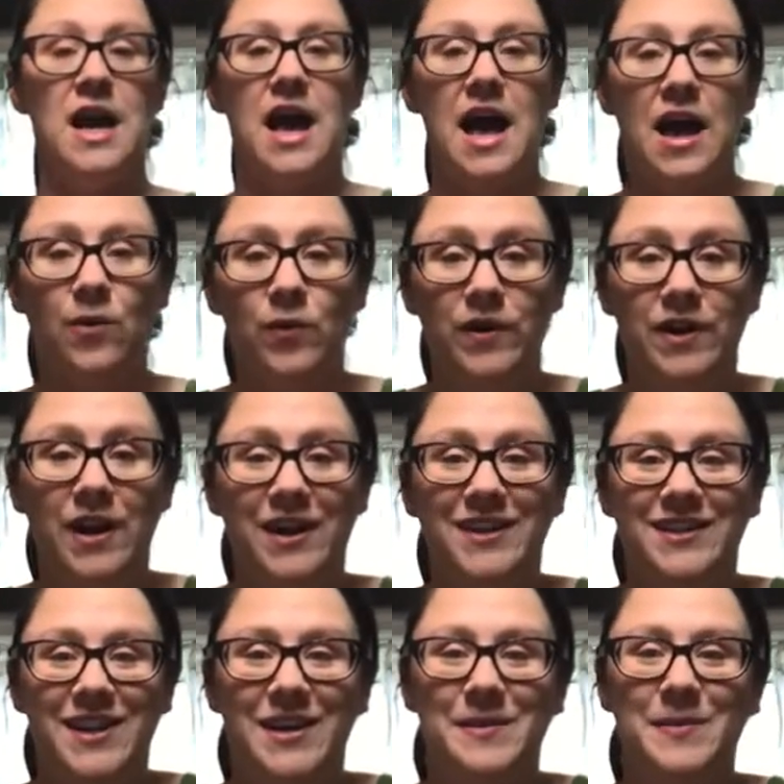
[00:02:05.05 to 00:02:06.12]
I would
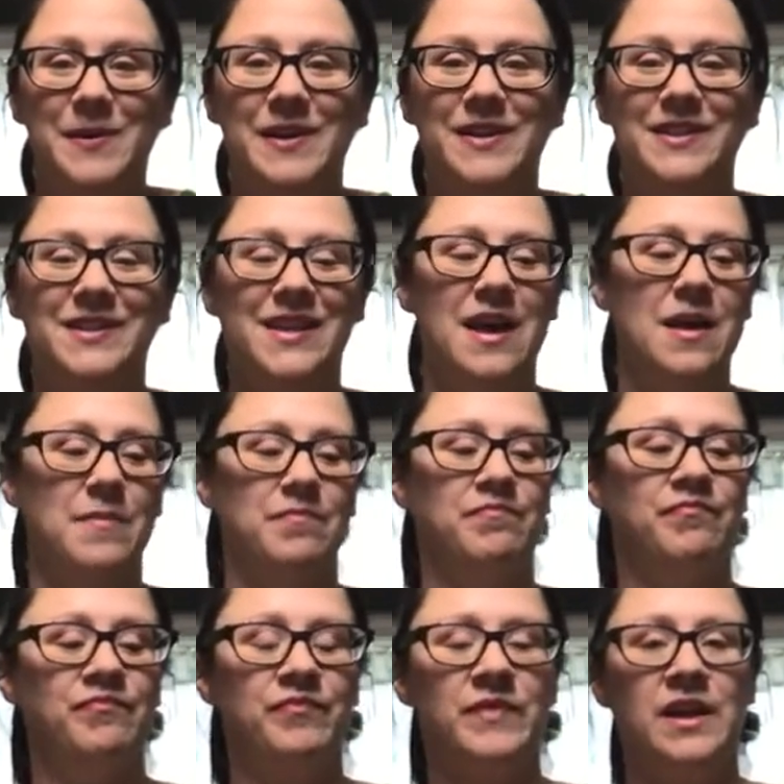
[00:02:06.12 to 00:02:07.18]
hunt up some
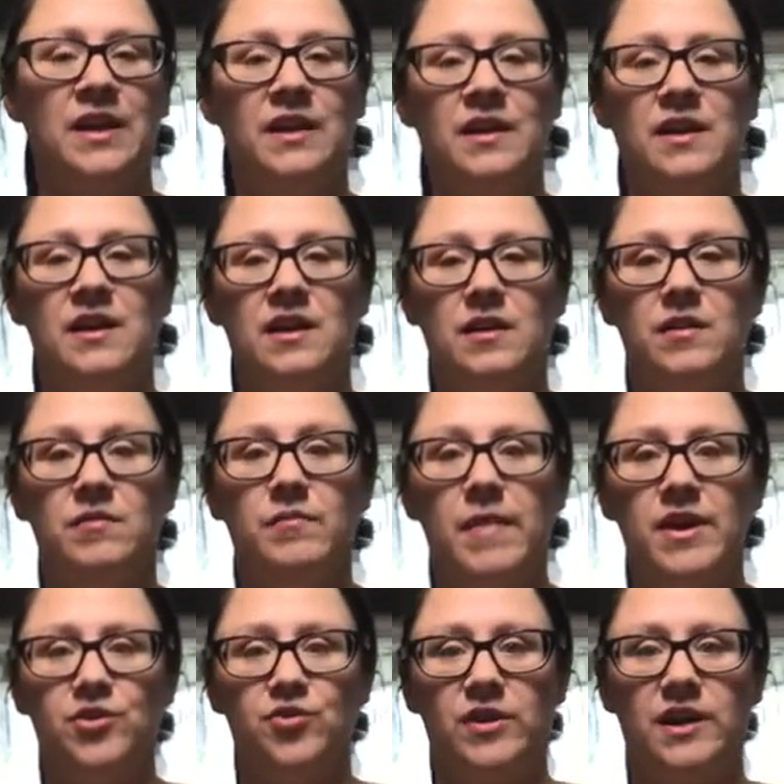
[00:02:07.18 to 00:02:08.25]

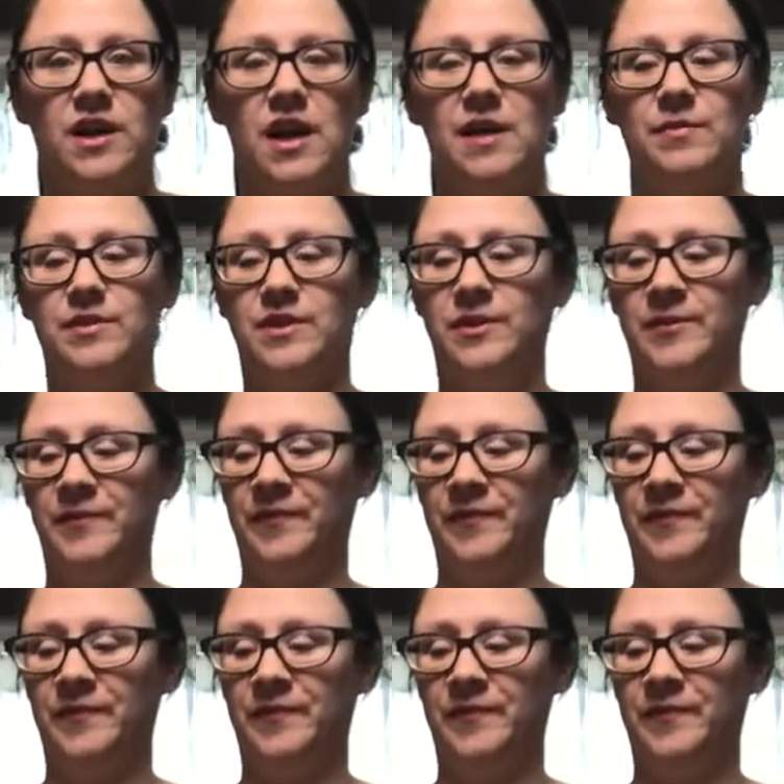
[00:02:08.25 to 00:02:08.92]
measuring cups